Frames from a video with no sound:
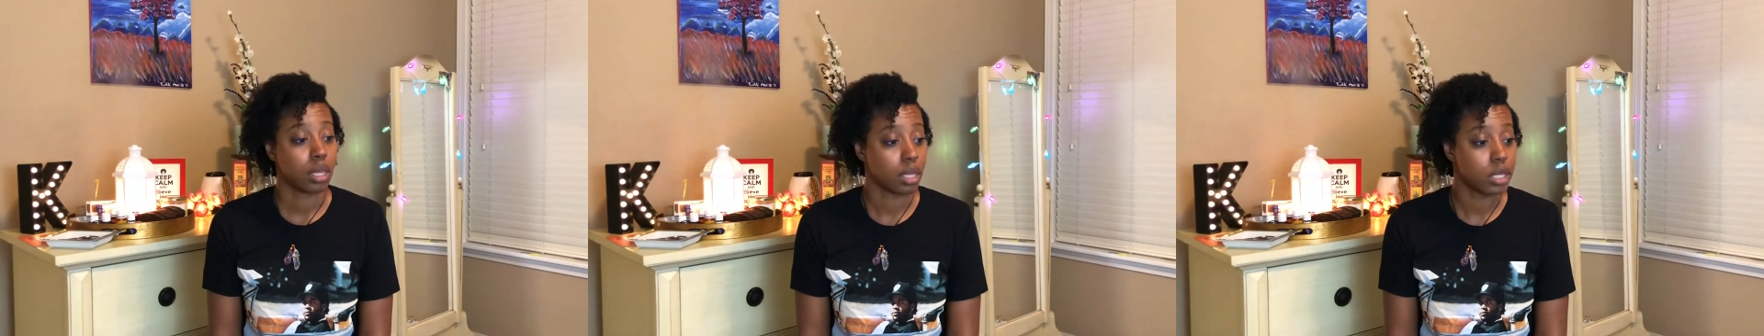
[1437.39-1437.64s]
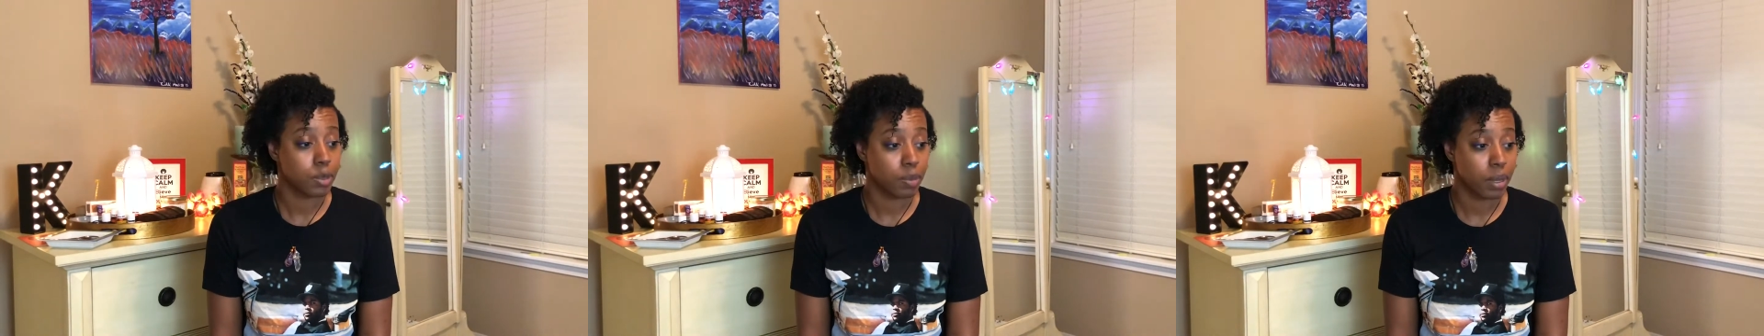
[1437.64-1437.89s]

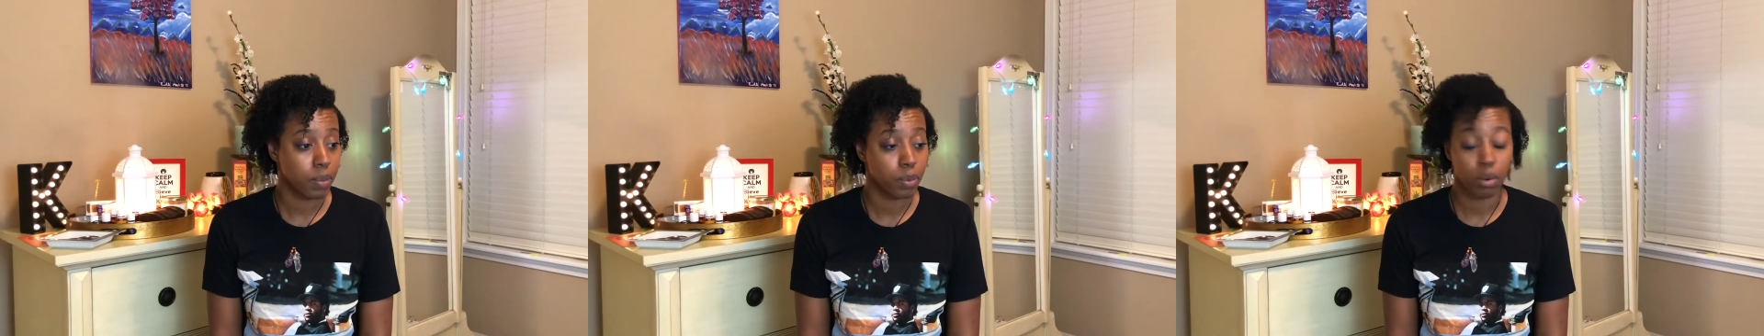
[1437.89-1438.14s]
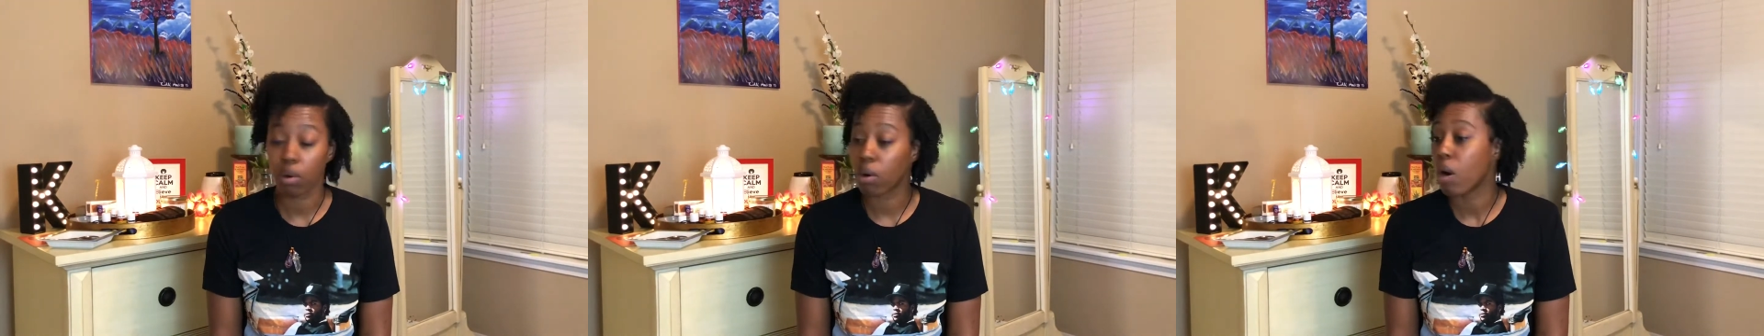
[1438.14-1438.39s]
his
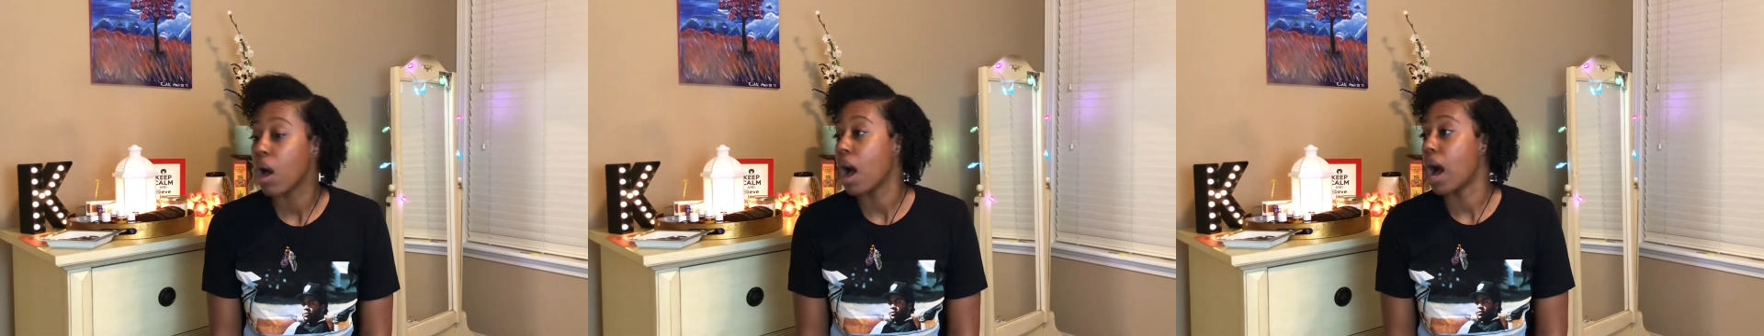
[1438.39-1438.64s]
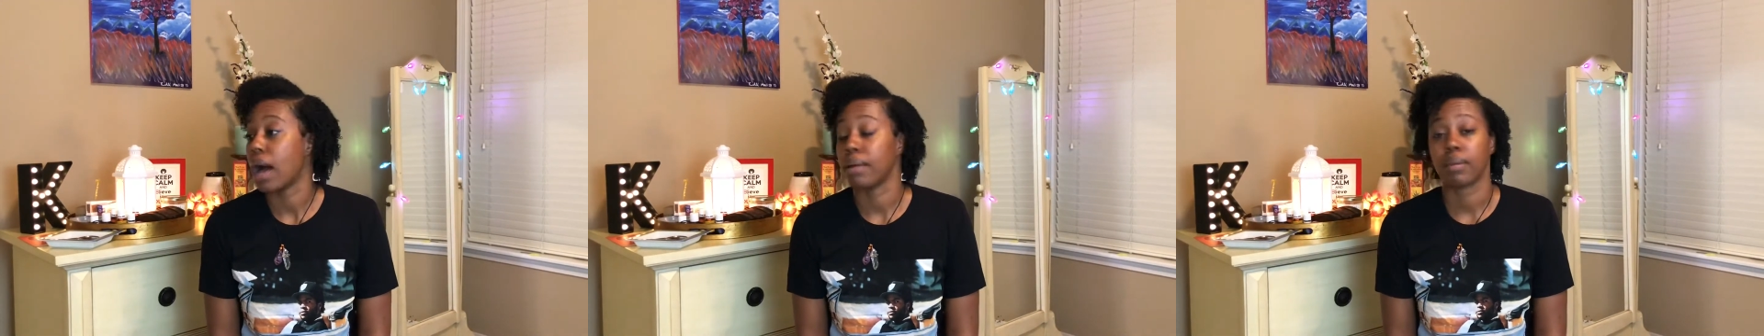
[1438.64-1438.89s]
people.
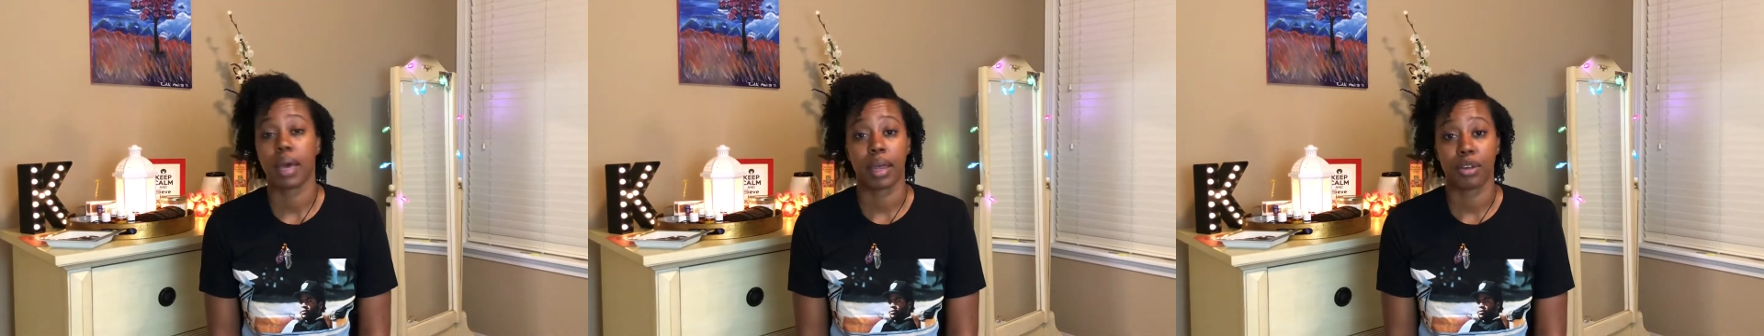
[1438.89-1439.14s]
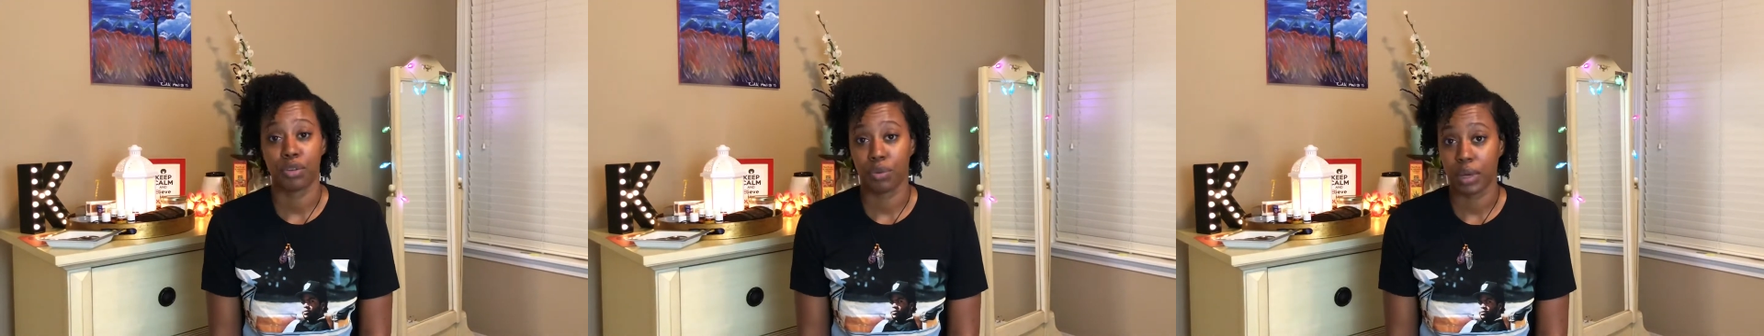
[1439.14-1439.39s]
I'm
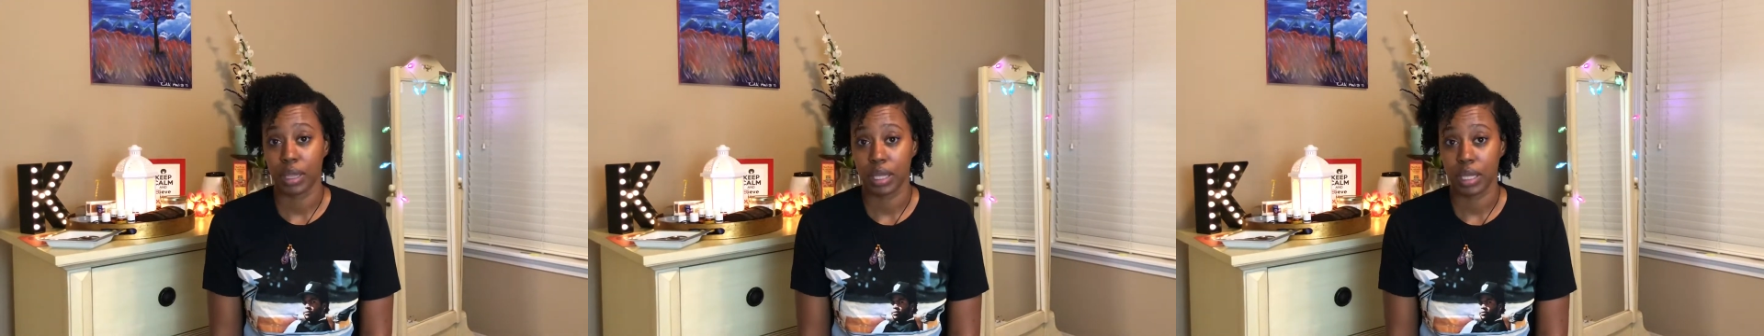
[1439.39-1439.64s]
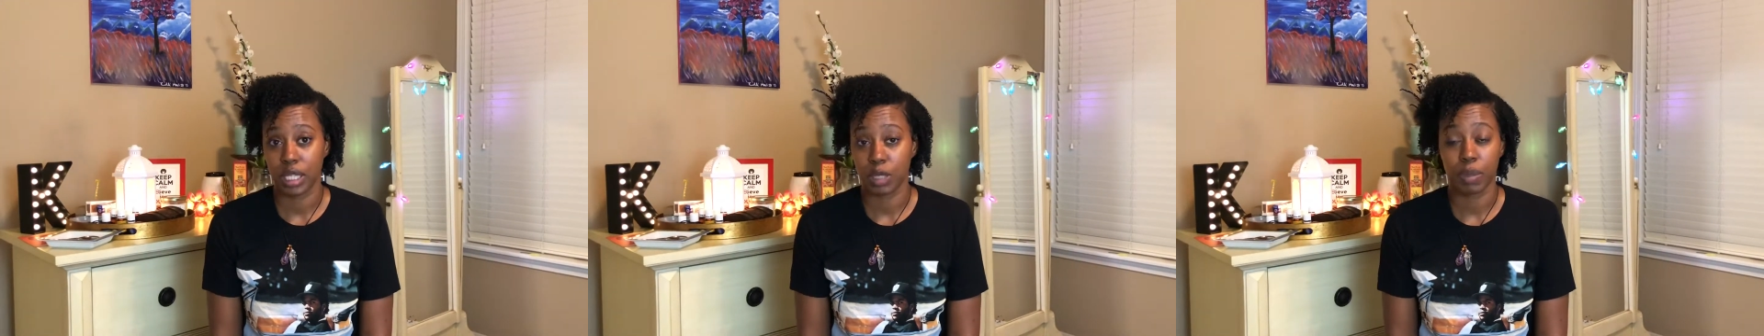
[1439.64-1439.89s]
not doing
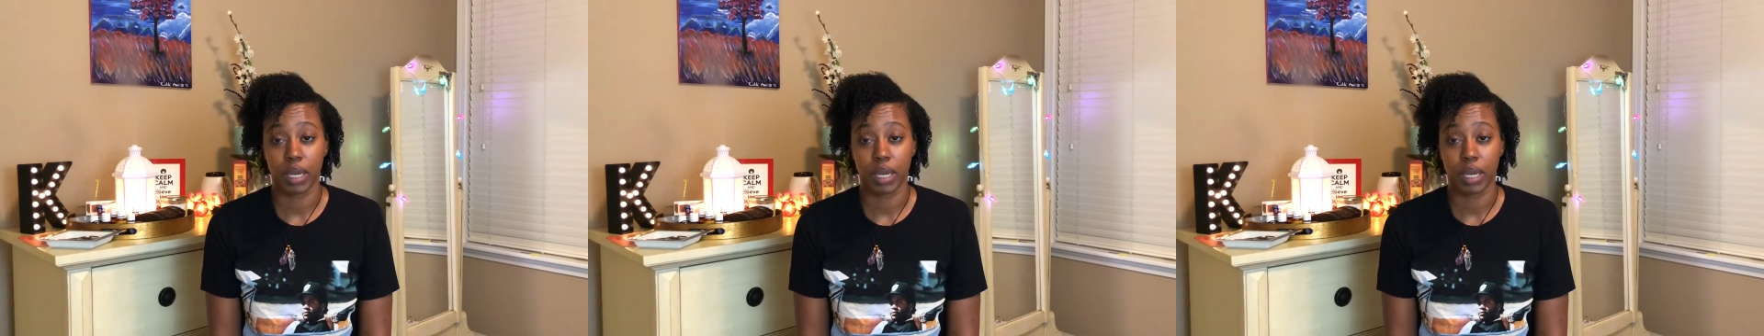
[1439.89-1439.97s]
this